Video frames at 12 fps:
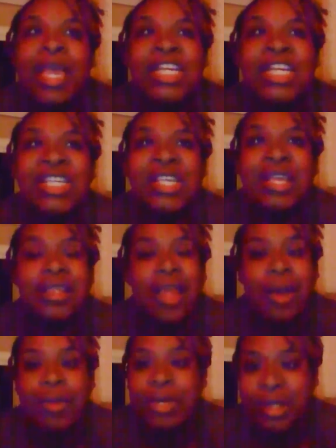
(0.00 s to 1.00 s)
And she said
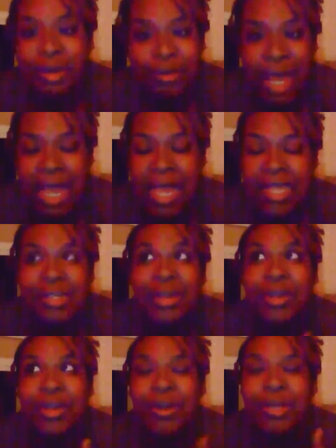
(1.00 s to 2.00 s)
that wasn't I asked
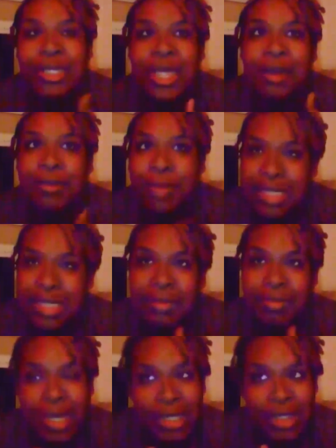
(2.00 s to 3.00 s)
her, was that a
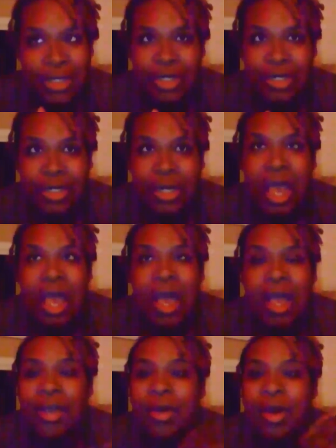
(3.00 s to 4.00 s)
recent picture?
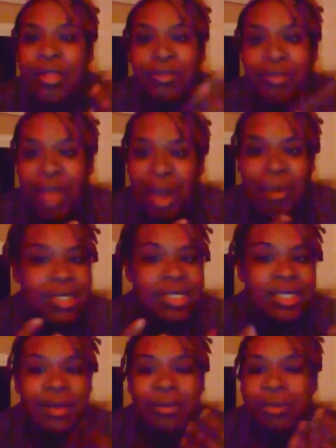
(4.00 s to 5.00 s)
Are the flowers
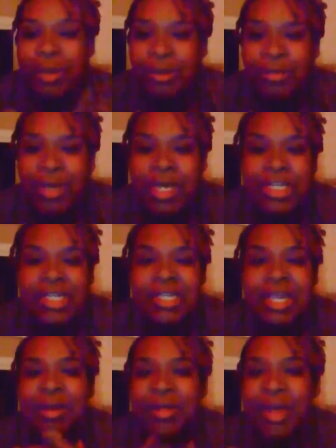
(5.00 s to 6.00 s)
still blooming? She
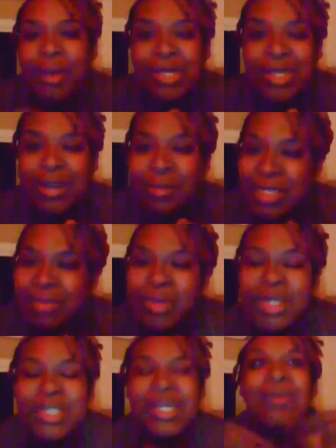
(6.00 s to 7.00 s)
said no, that wasn't a recent
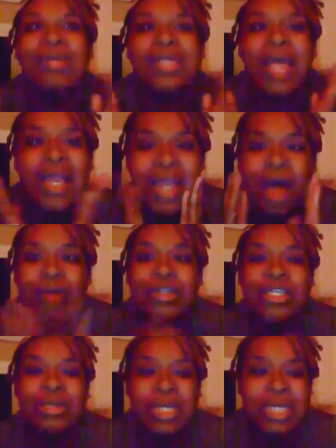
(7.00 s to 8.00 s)
picture. I was like, no.
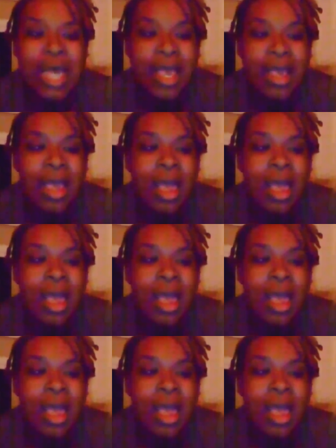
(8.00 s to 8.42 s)
She was like,